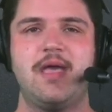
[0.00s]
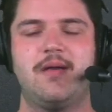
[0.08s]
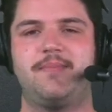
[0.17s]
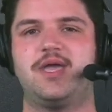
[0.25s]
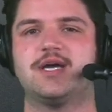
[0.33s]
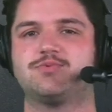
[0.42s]

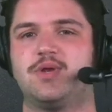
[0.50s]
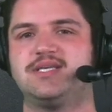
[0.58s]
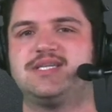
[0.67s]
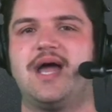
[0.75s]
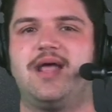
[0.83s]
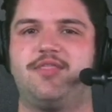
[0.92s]
because when he's
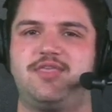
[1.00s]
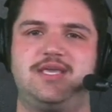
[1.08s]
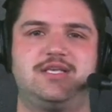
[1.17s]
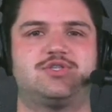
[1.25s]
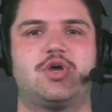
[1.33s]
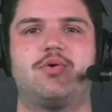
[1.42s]
not healthy,
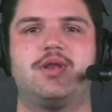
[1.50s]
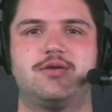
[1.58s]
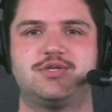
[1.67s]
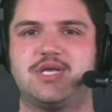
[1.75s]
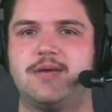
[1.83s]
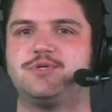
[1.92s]
he's throwing
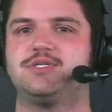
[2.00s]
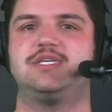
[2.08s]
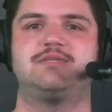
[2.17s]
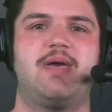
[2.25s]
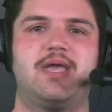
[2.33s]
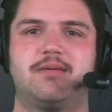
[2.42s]
interceptions,
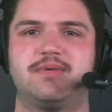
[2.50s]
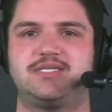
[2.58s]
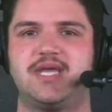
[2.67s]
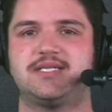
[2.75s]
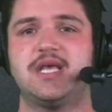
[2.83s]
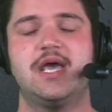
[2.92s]
he's making
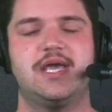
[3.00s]
mistakes,